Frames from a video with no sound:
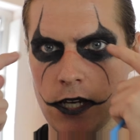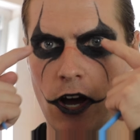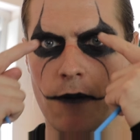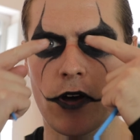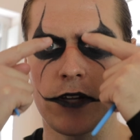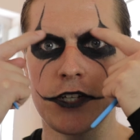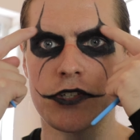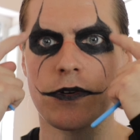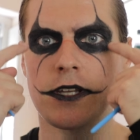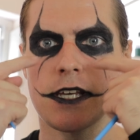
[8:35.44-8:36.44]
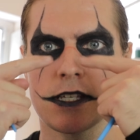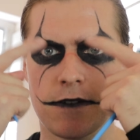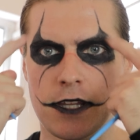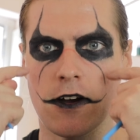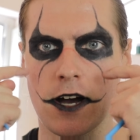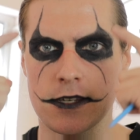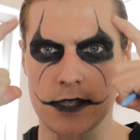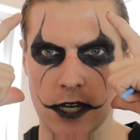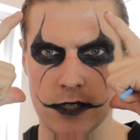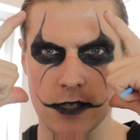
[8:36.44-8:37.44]
Now I'm only doing this for the eye
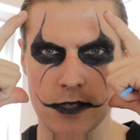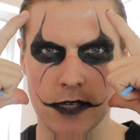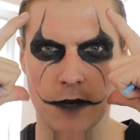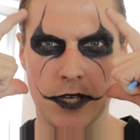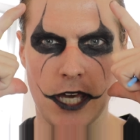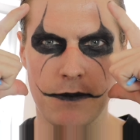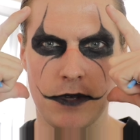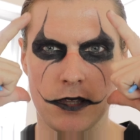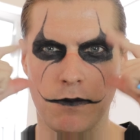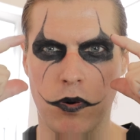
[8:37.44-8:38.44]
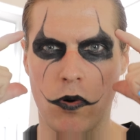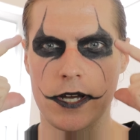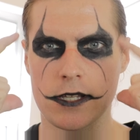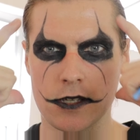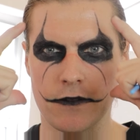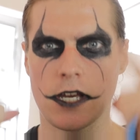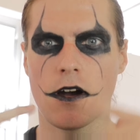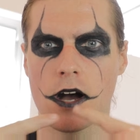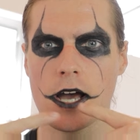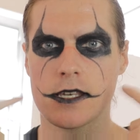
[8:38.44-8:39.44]
sections. I'm keeping the points of the
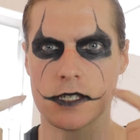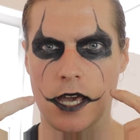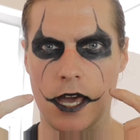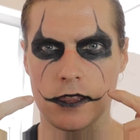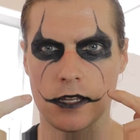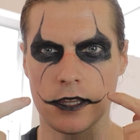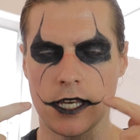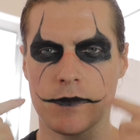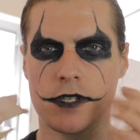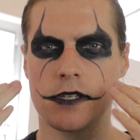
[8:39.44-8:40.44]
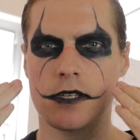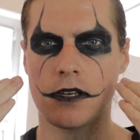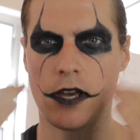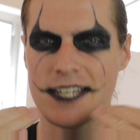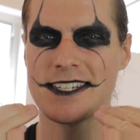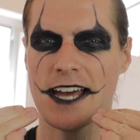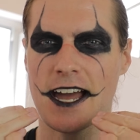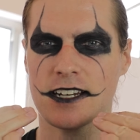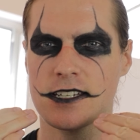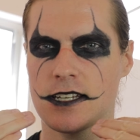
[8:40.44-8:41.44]
eyes and the lips
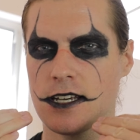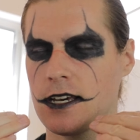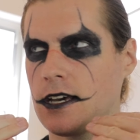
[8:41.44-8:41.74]
intact.